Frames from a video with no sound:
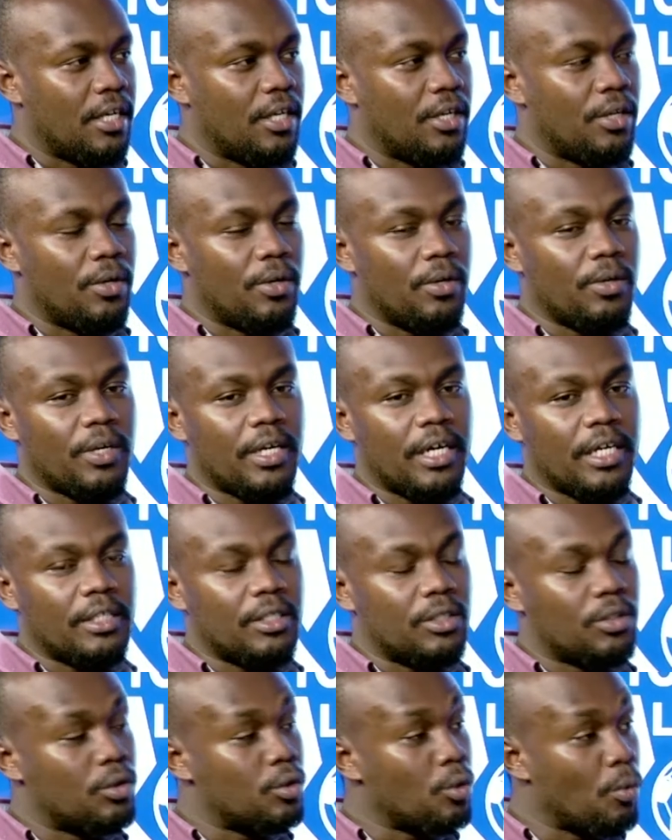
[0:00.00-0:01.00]
You look
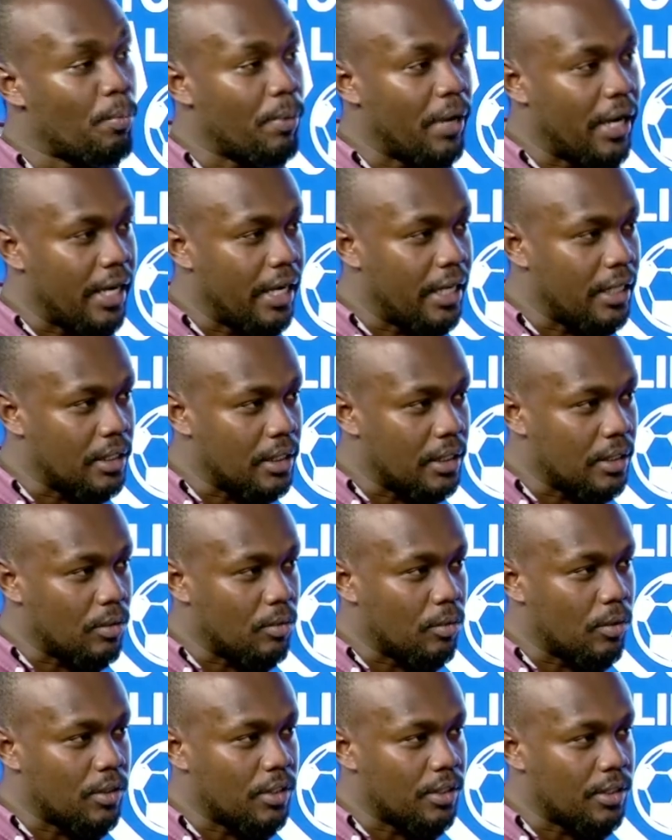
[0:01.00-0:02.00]
at Super eight
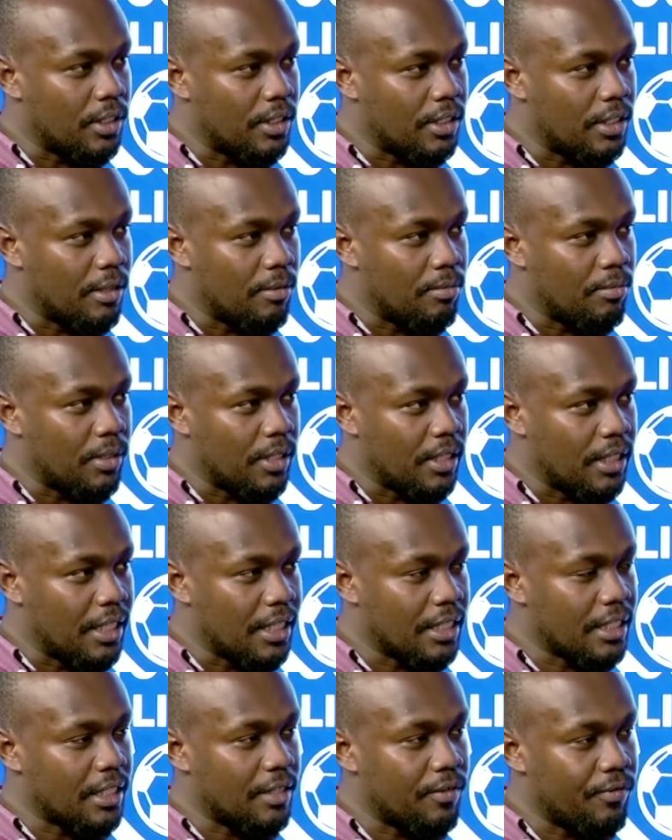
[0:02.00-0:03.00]
was the same thing.
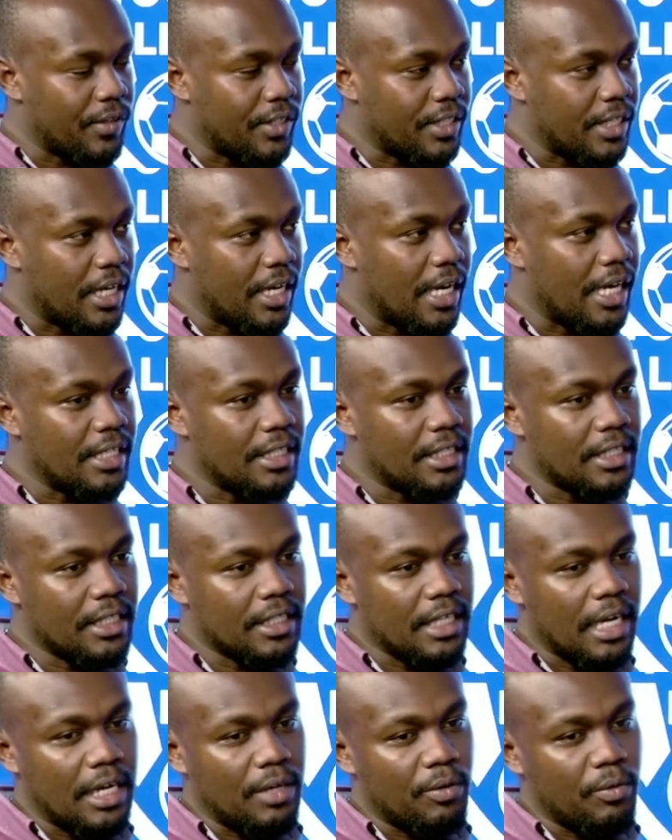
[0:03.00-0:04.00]
Just give us the
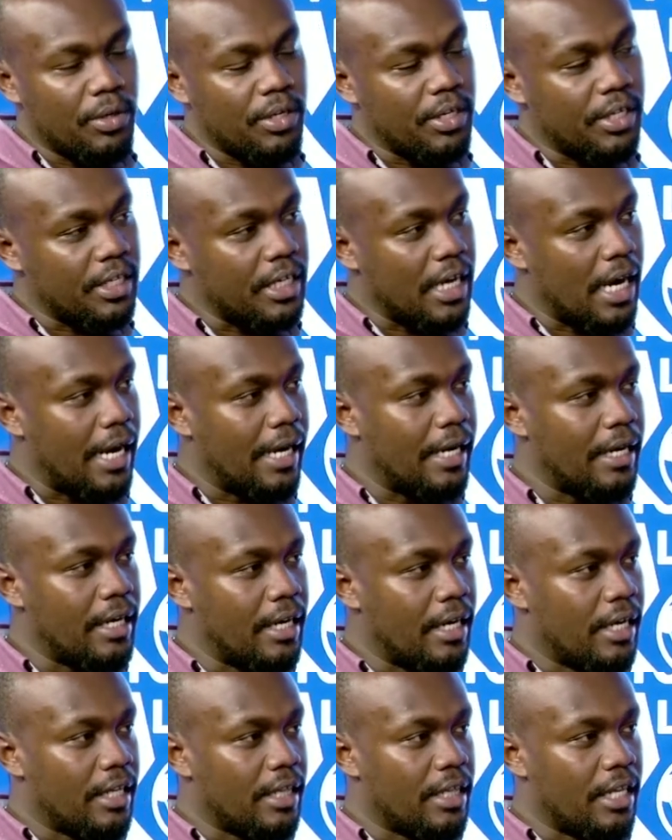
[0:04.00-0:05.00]
licenses and we run
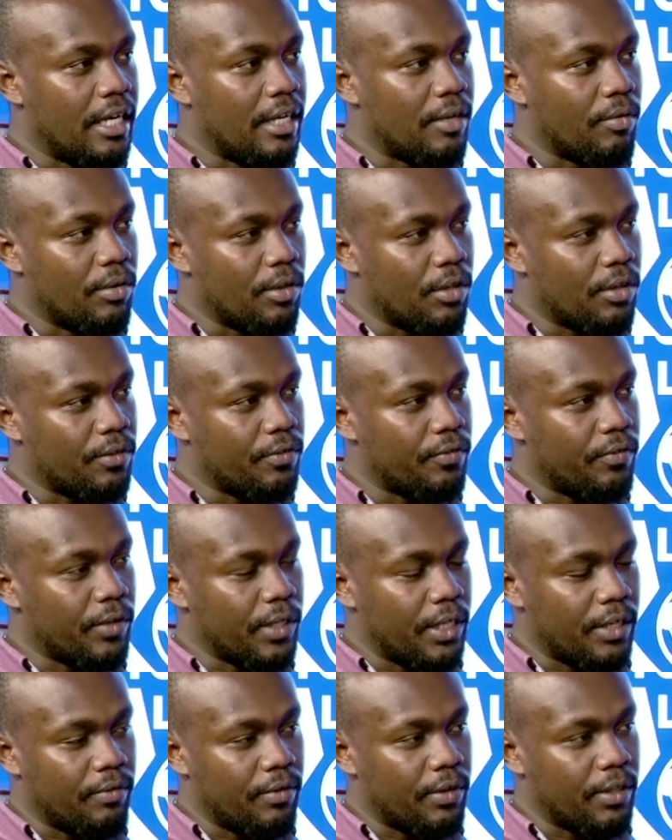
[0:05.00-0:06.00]
the league without
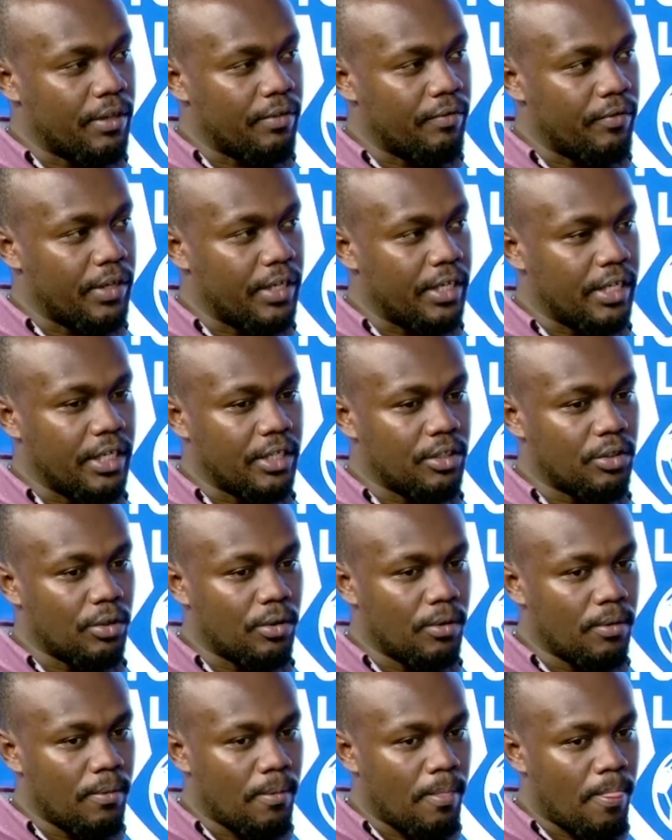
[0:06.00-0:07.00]
giving the
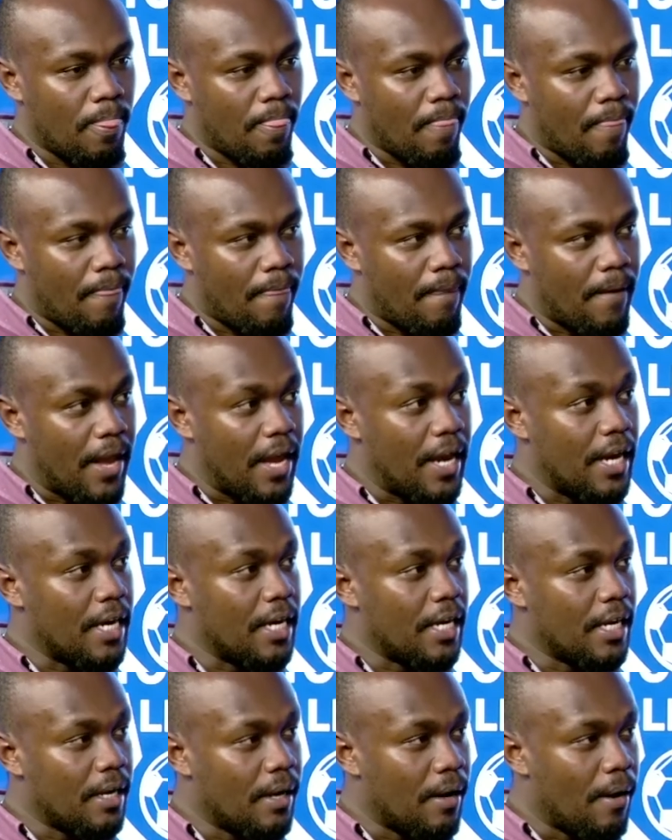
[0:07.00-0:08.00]
federation
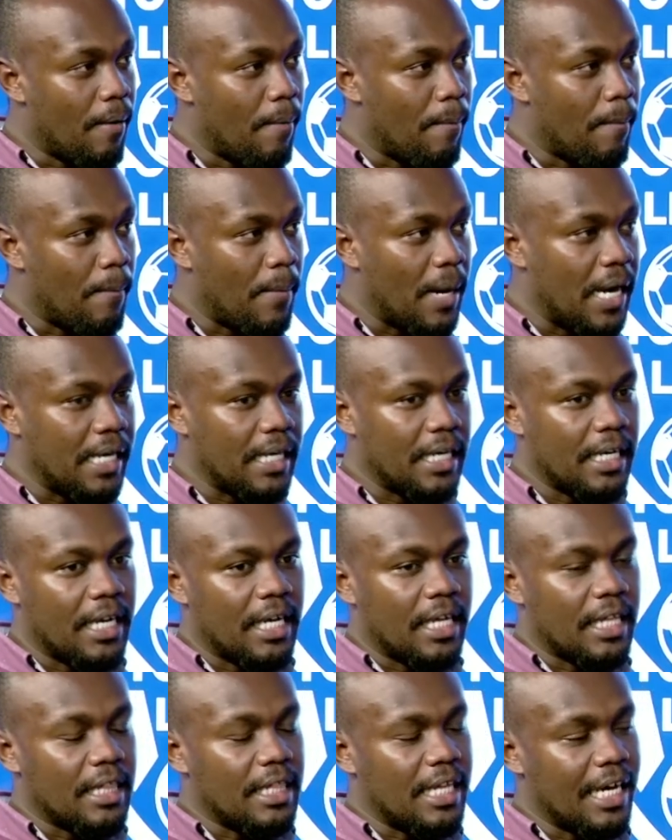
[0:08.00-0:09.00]
any money.
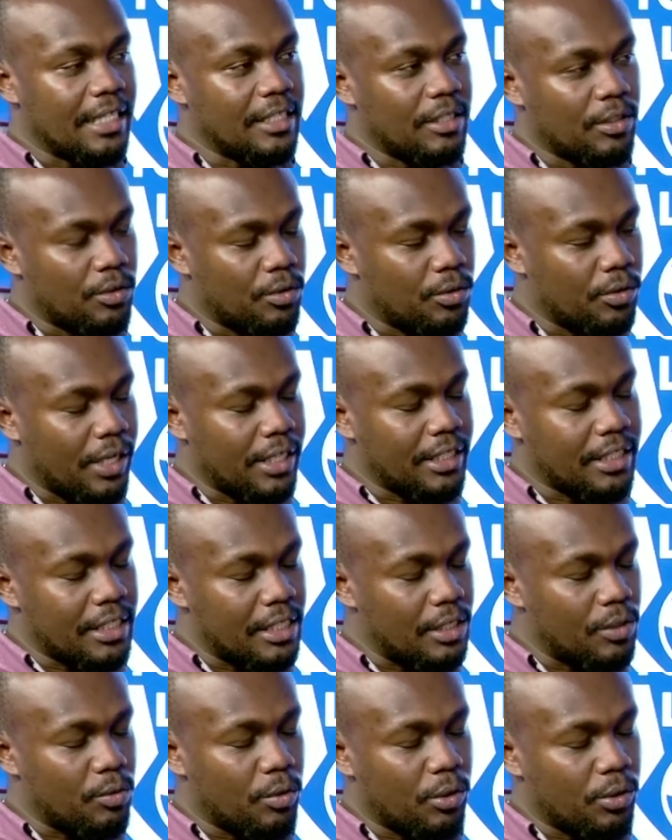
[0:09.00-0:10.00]
That trust
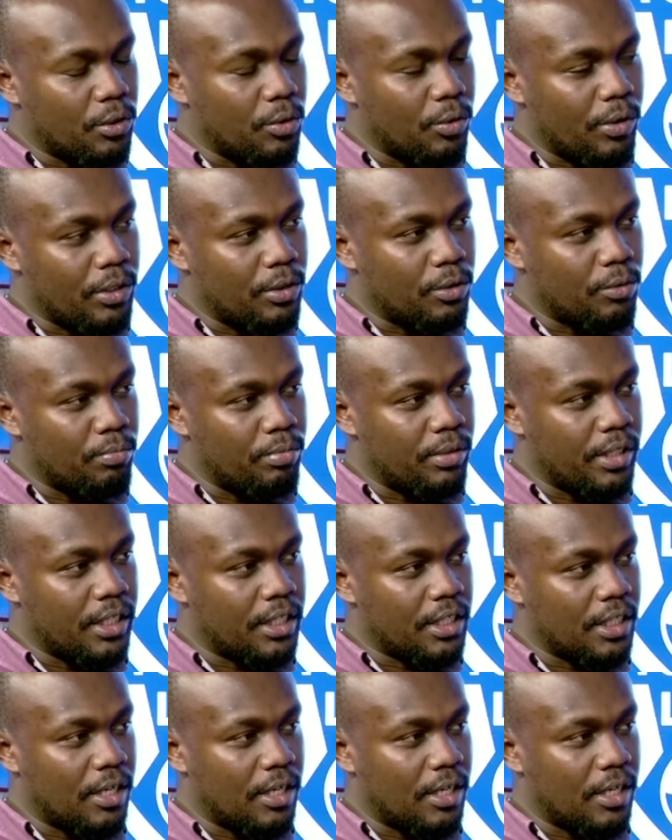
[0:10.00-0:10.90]
is what you want to bridge.